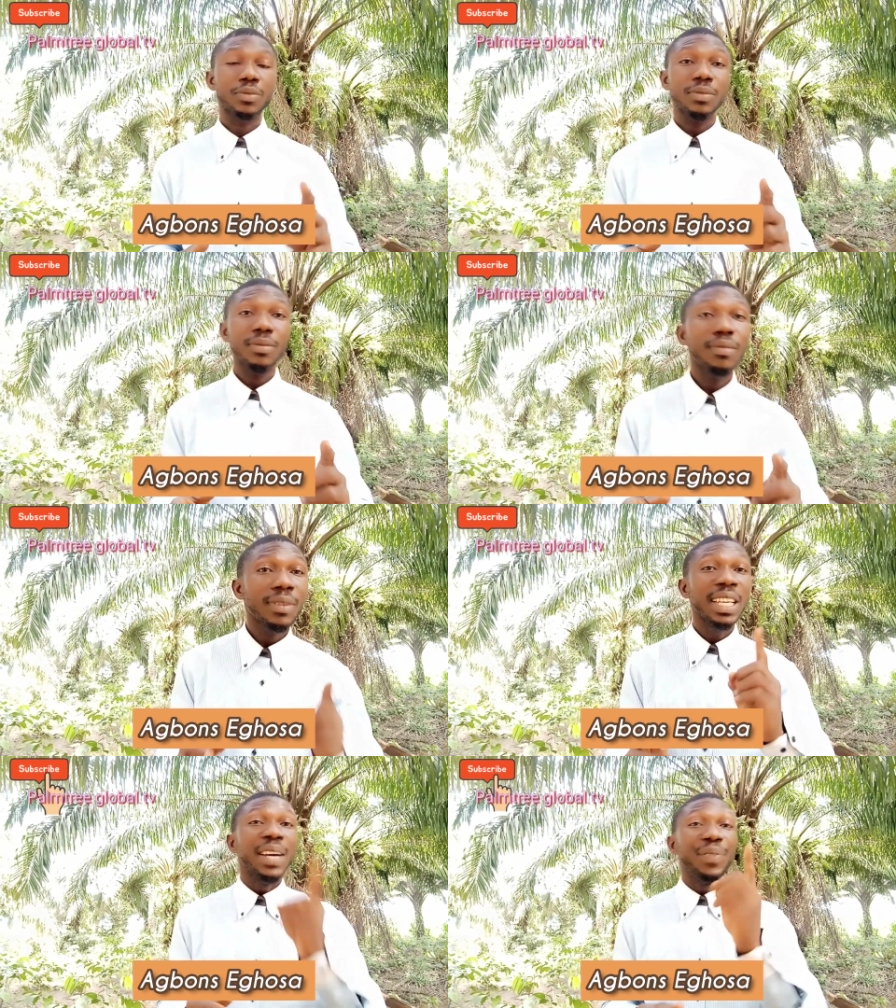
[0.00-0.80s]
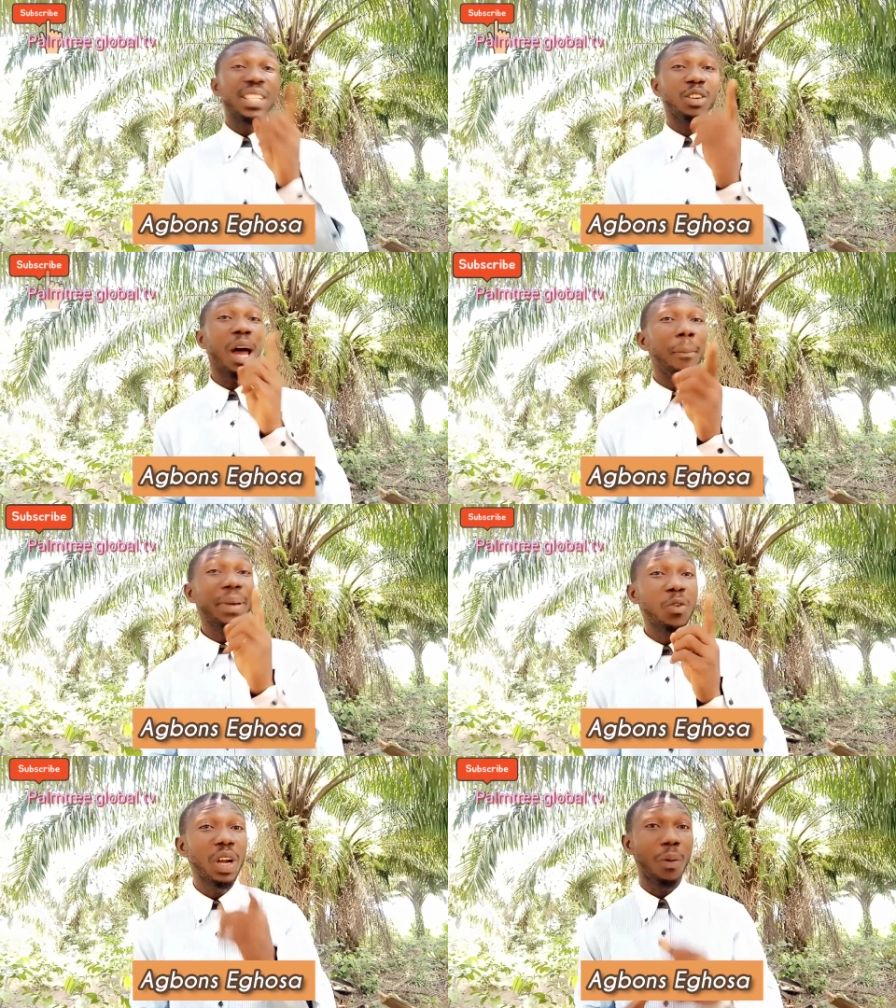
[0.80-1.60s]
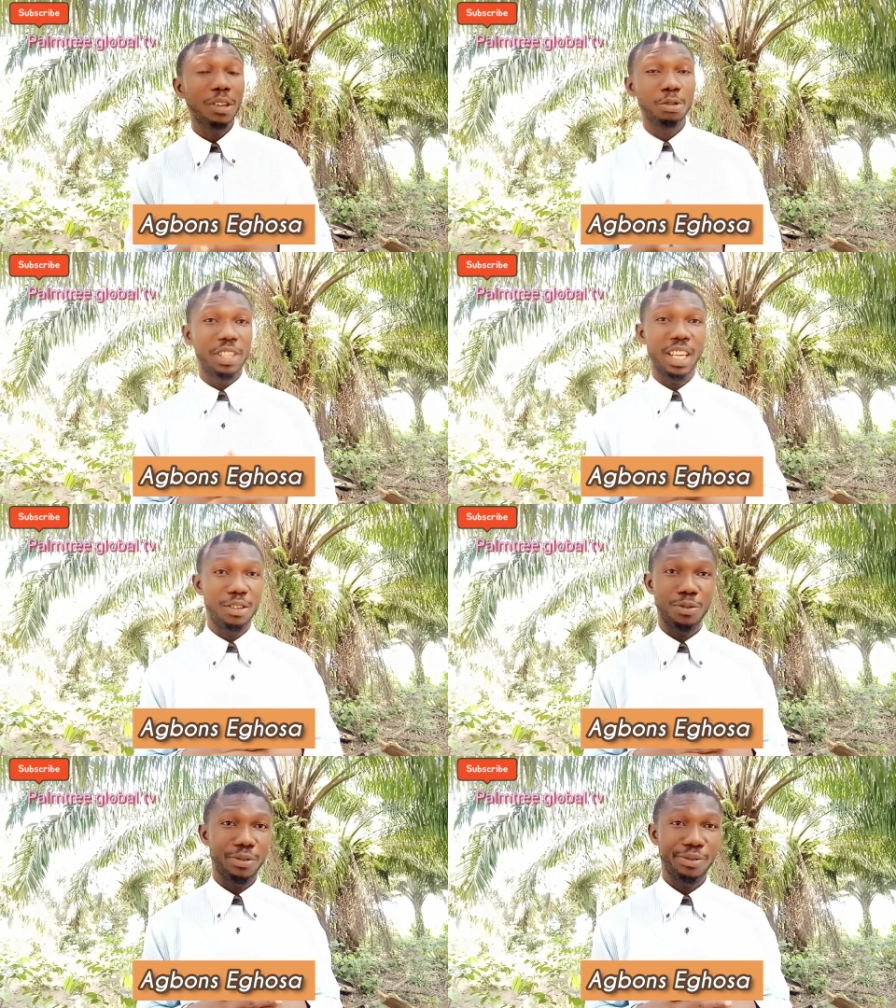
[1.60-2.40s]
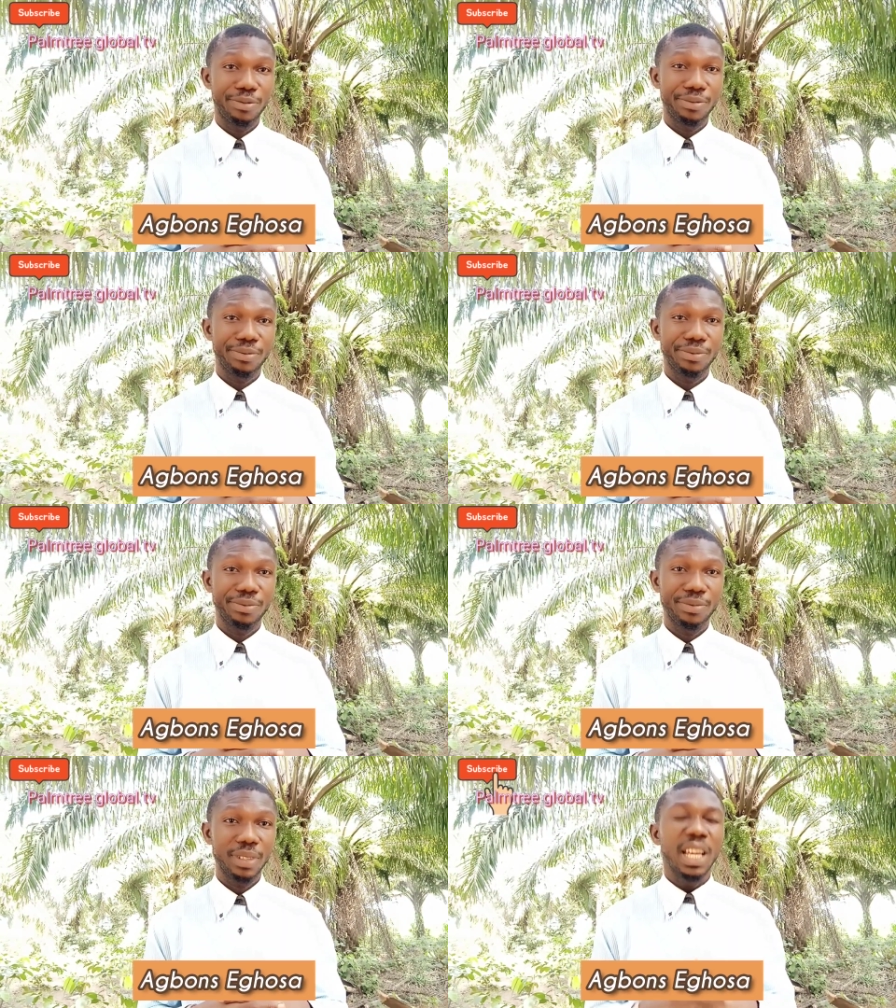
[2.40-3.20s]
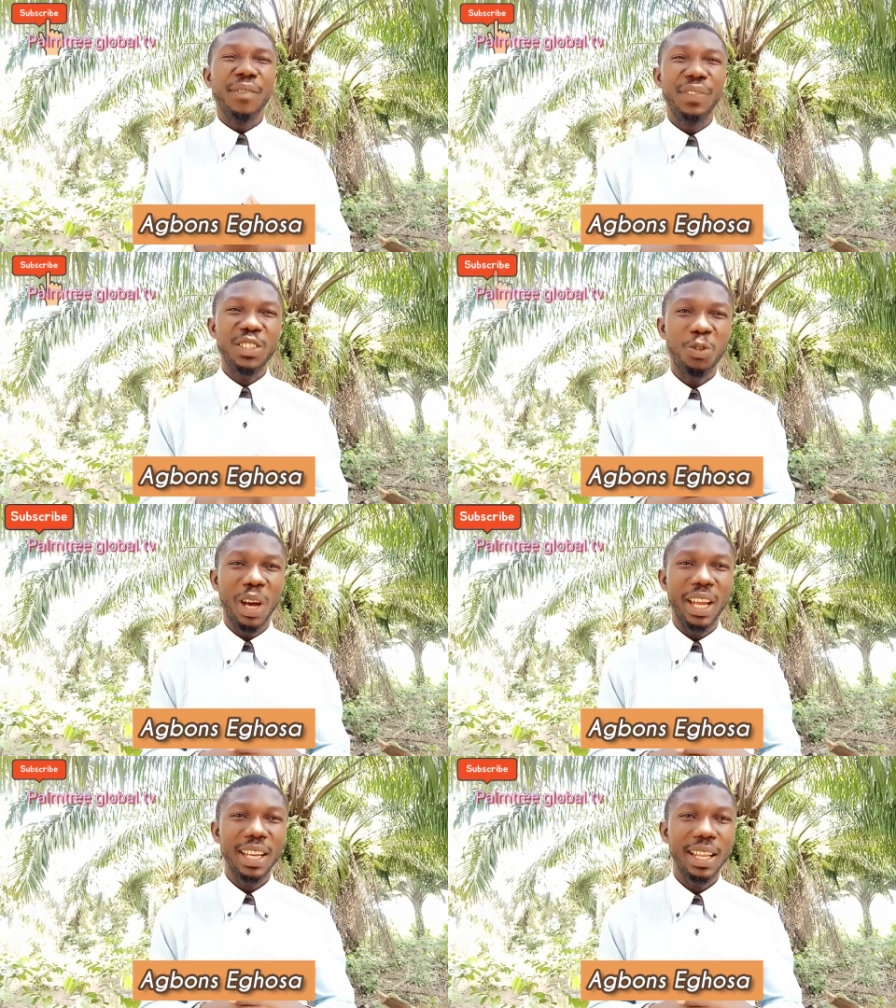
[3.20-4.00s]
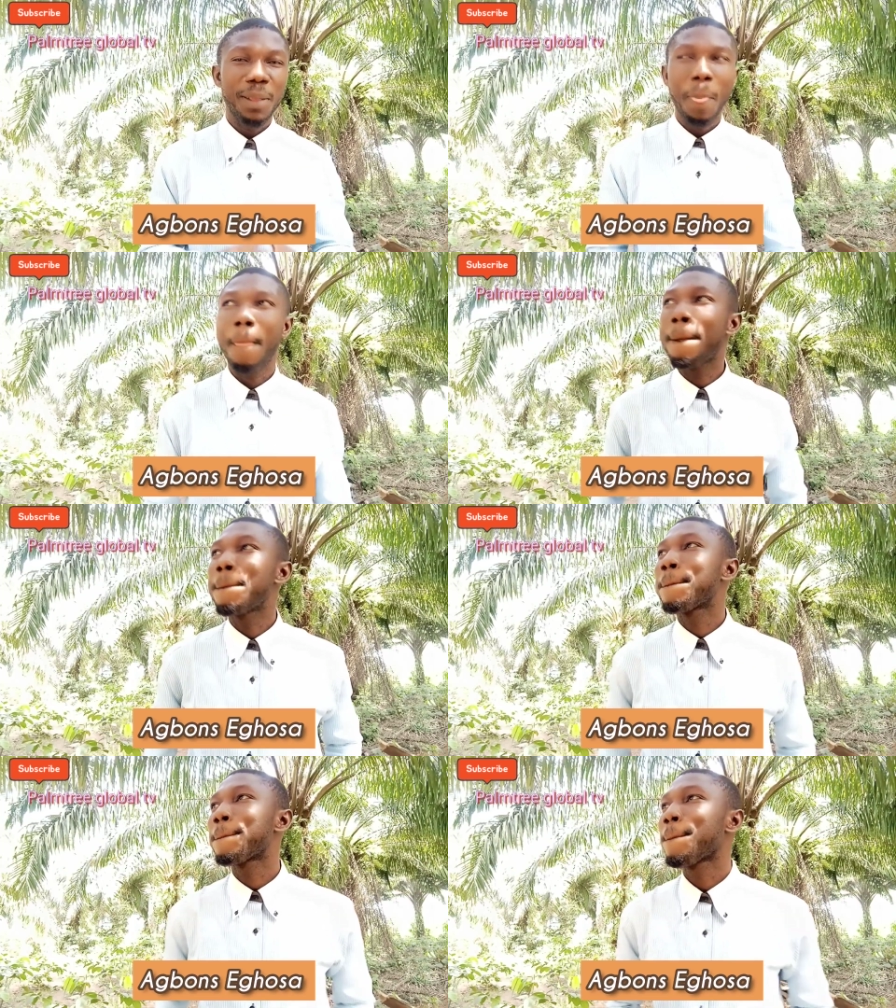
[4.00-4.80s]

Get busy with yourself. Get busy with yourself. Establish yourself.